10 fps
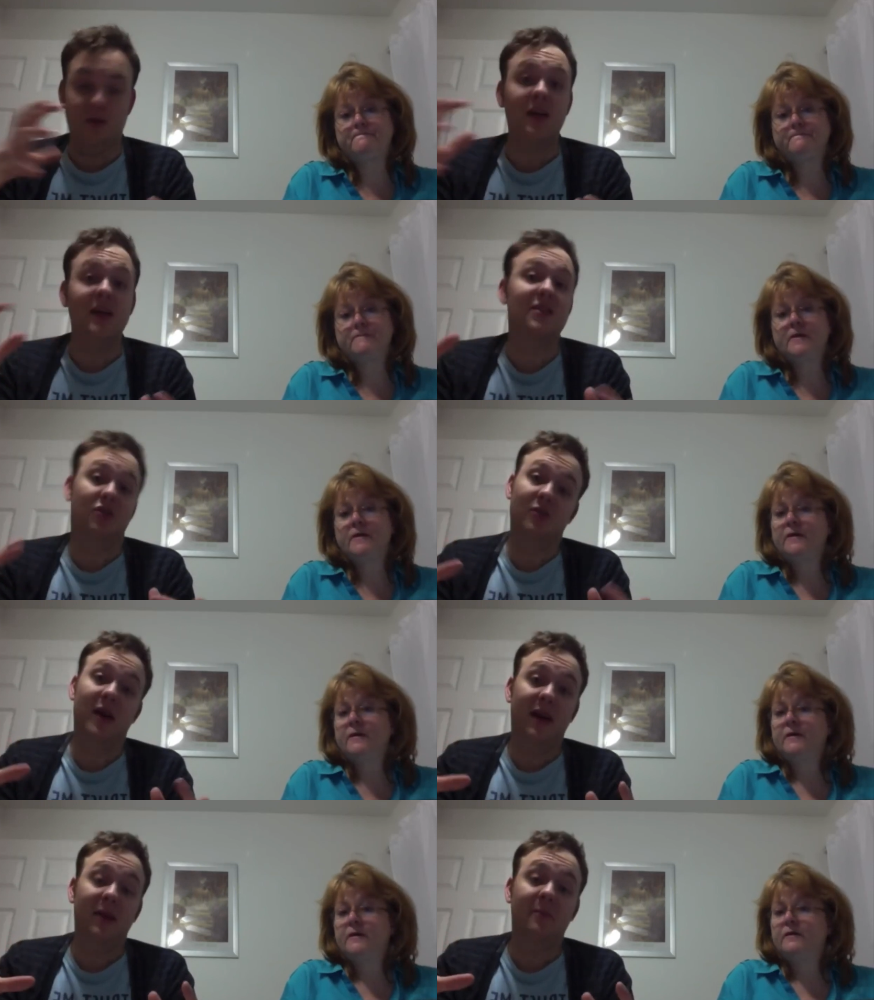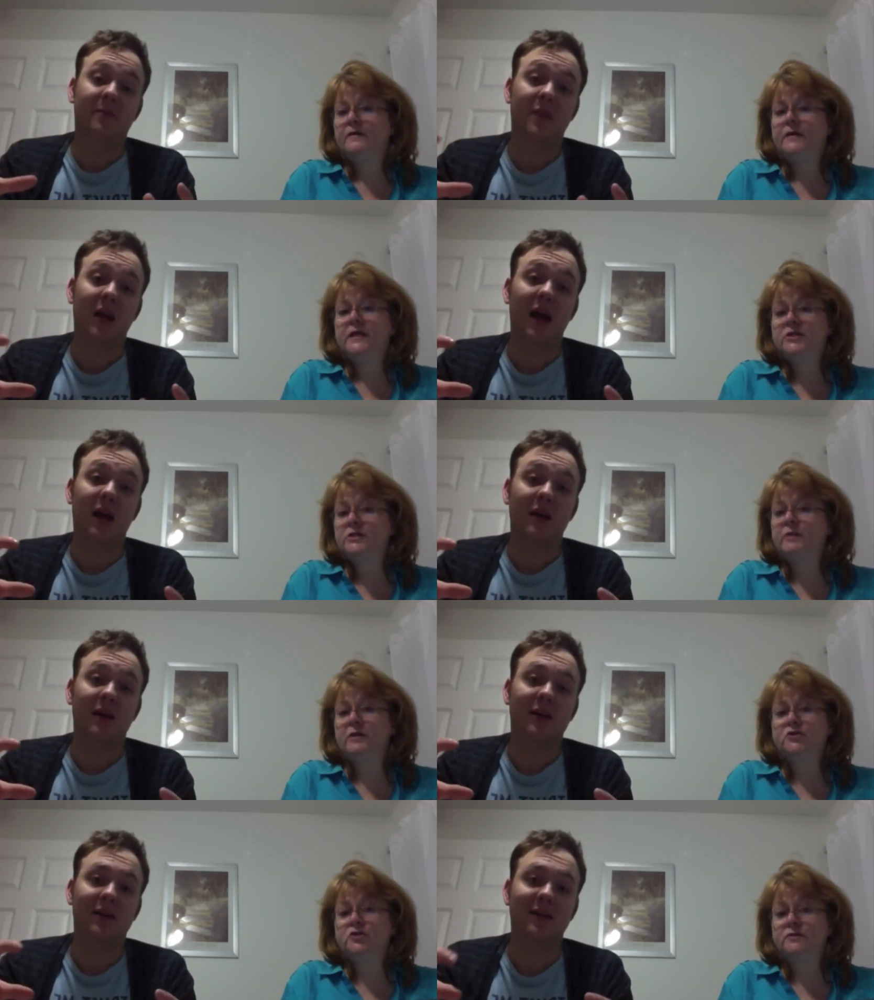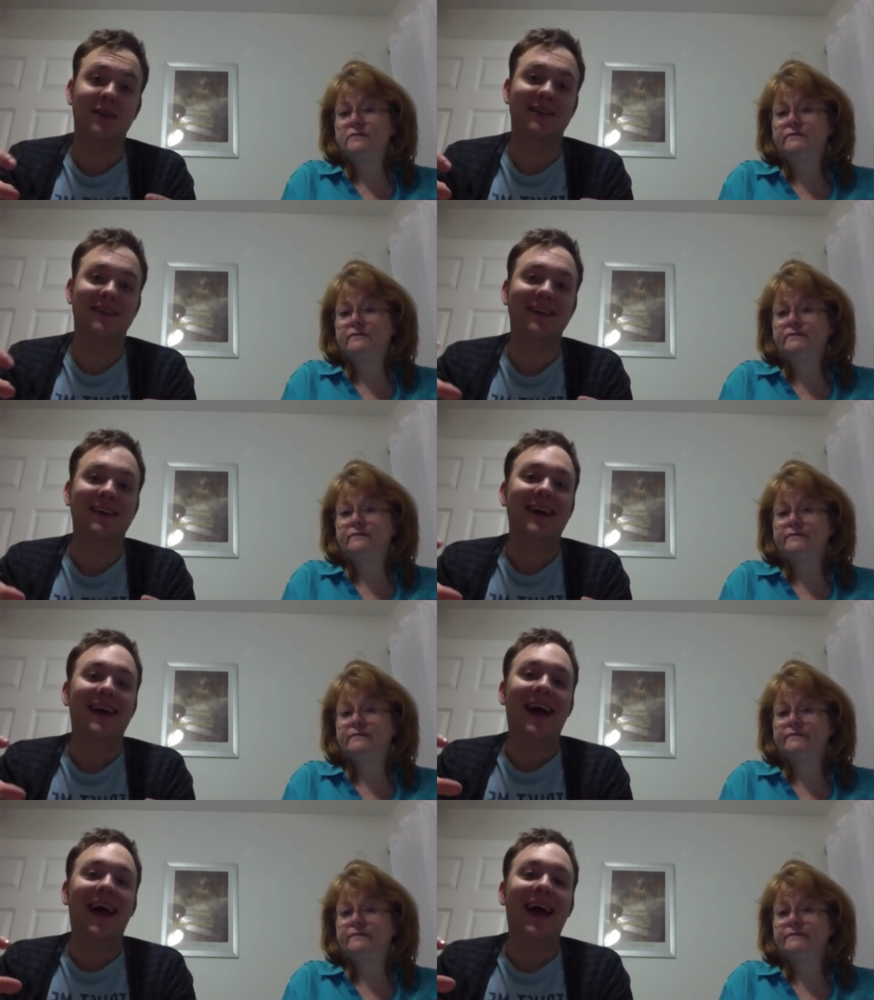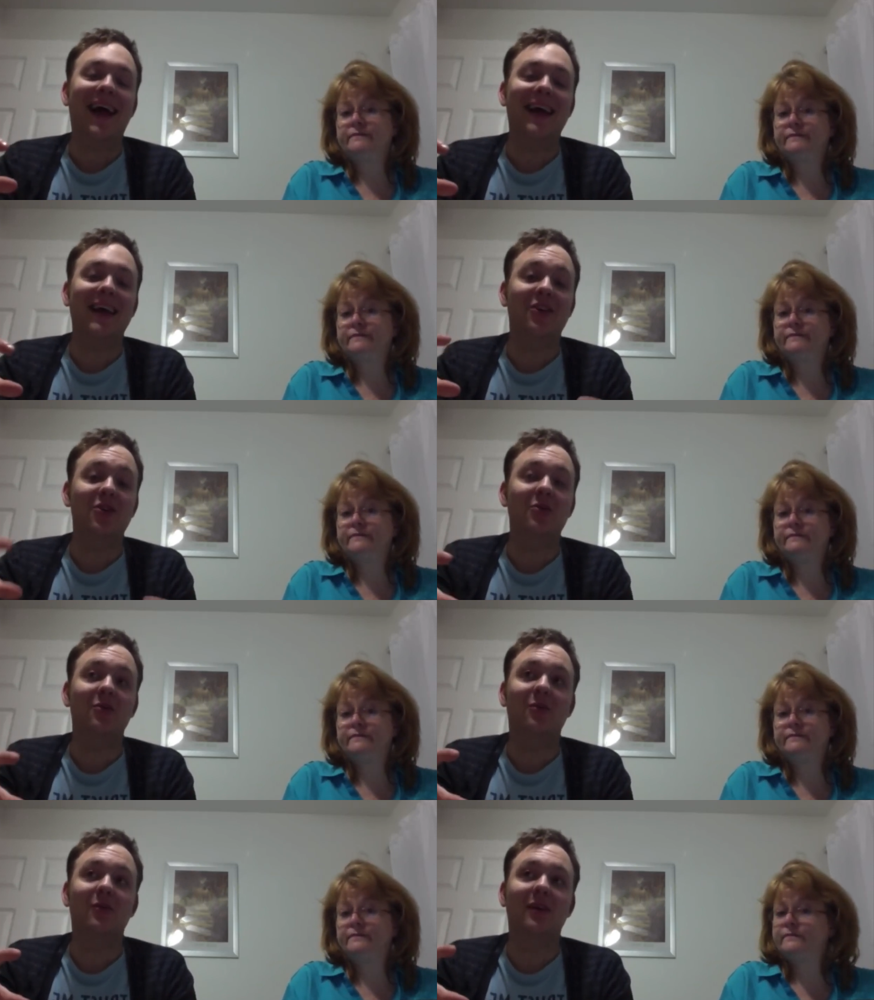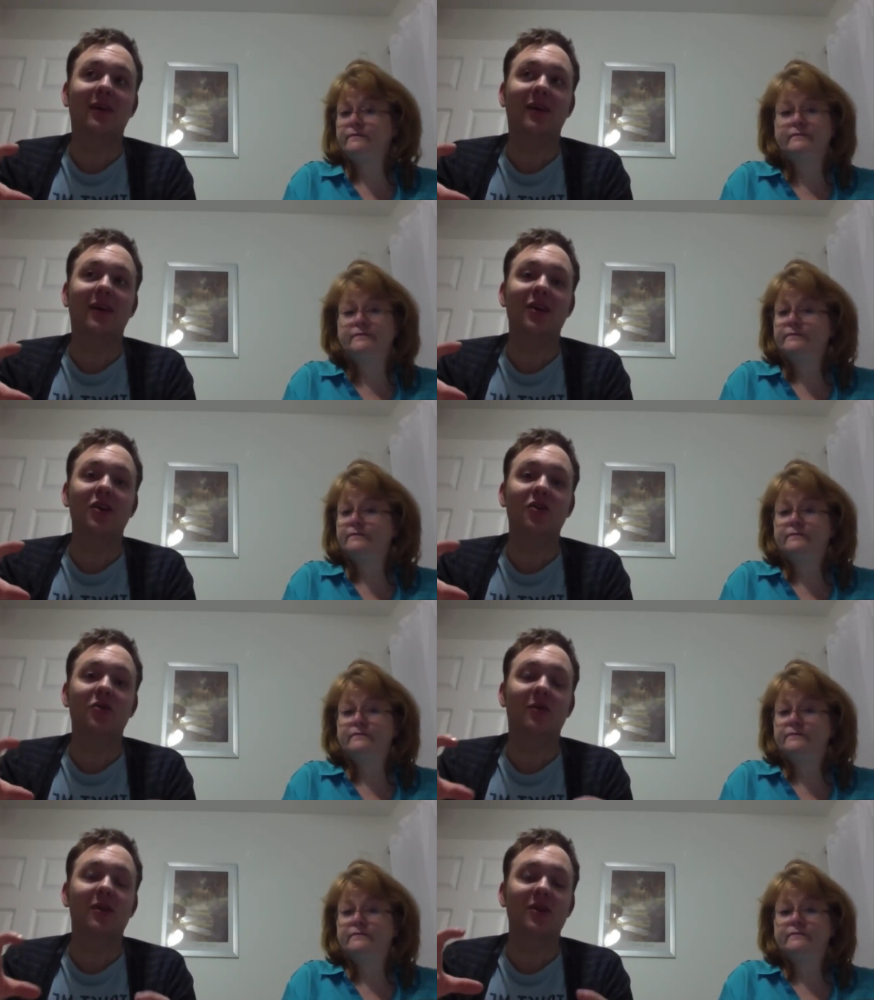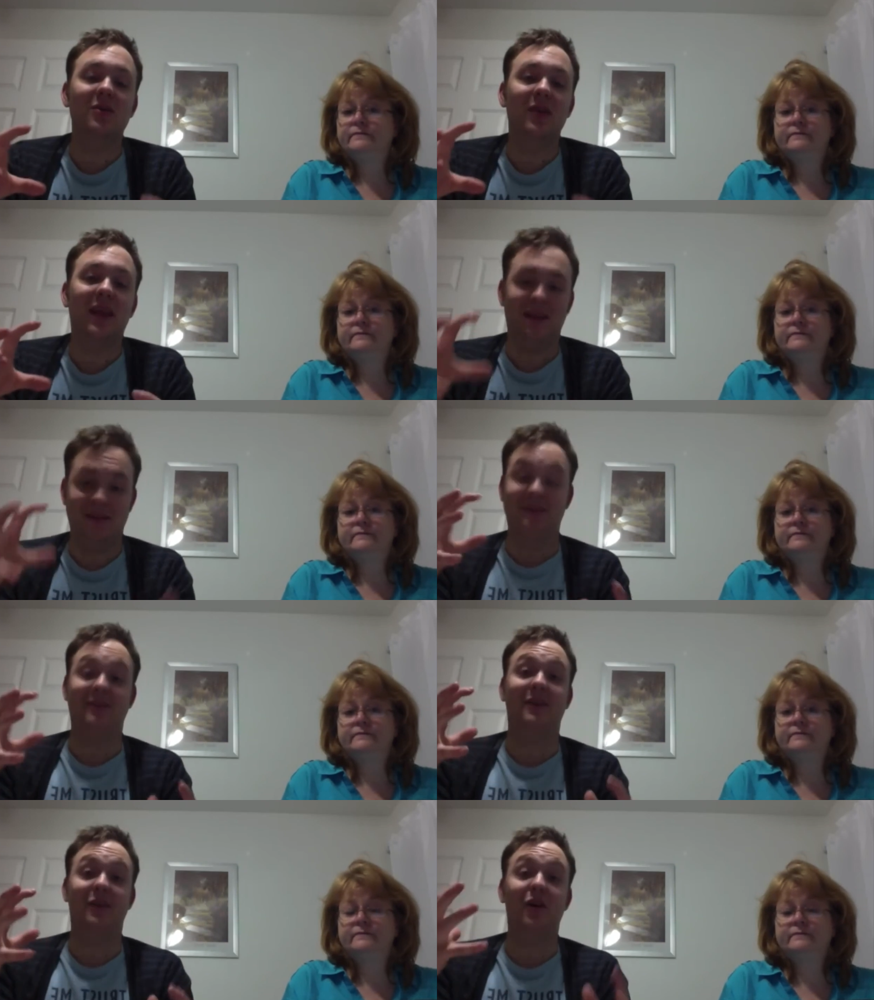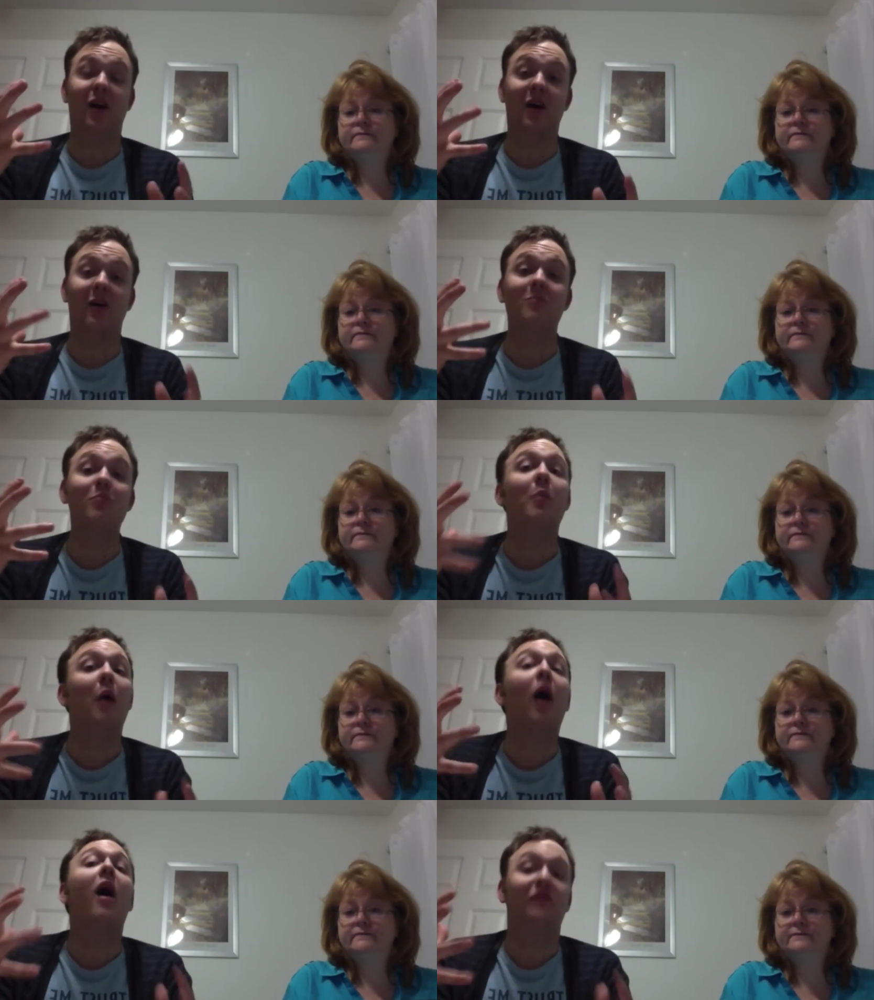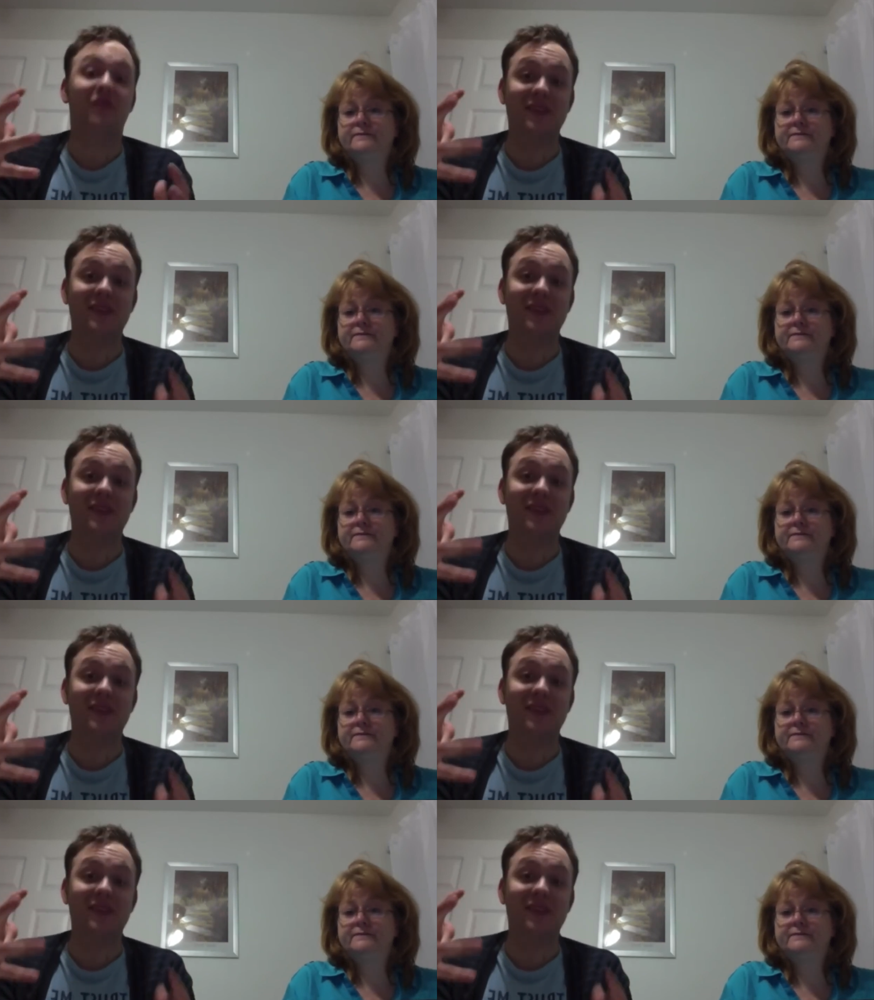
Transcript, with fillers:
Speaker 1: exhilarating.
Speaker 2: He just belched.
Speaker 1: you, you are, you, like, m often